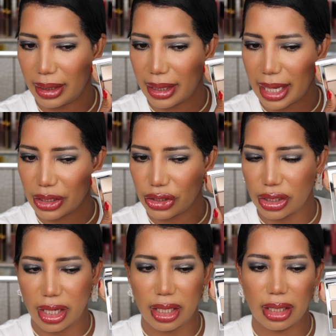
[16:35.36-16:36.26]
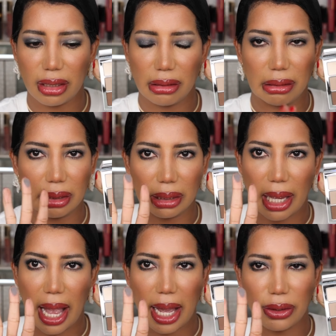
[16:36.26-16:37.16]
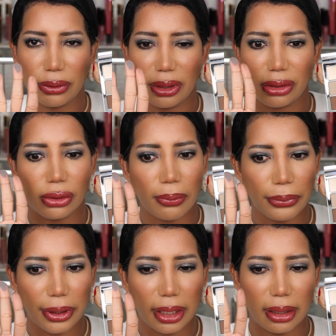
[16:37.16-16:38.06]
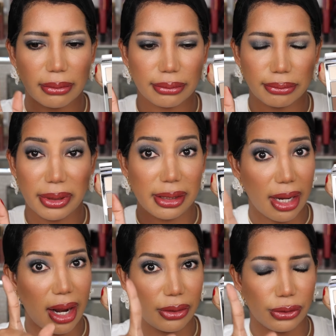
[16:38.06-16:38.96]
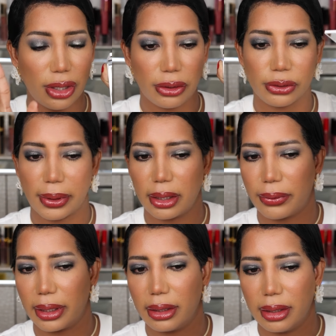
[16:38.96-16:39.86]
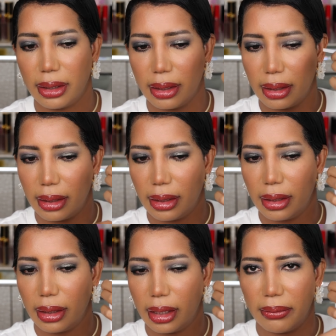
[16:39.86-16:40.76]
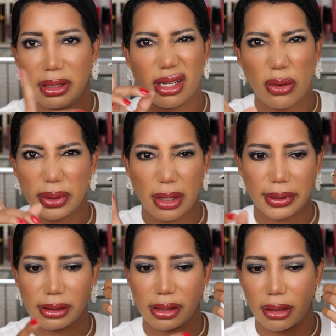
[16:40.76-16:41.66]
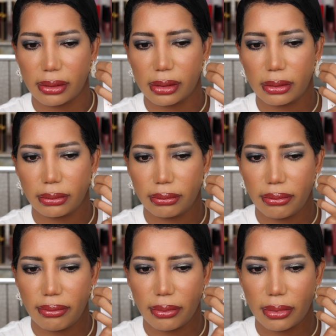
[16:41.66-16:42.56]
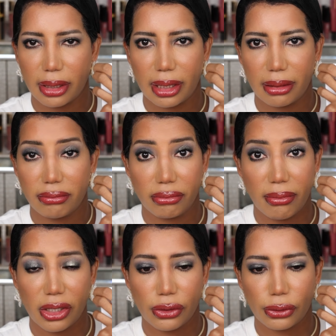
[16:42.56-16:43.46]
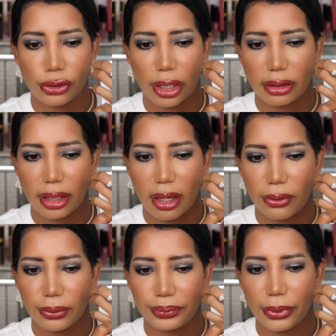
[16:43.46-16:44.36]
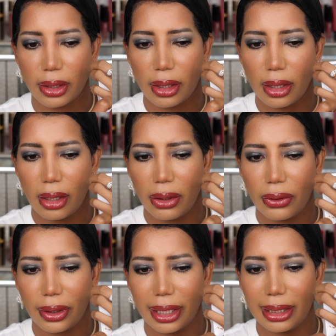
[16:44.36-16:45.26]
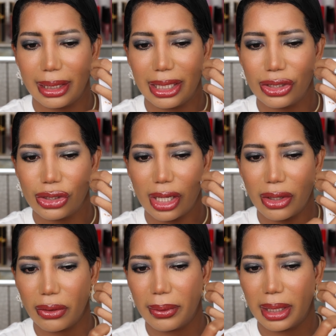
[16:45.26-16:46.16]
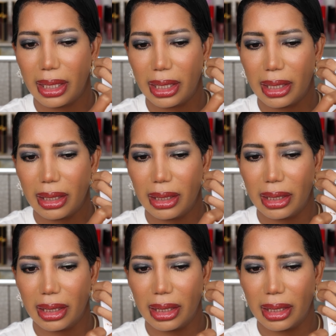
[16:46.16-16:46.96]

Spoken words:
That shade, it's so pretty. BC has those shadows, by the way. And BC always having sales, so make sure to check them out. Okay, this shade over here,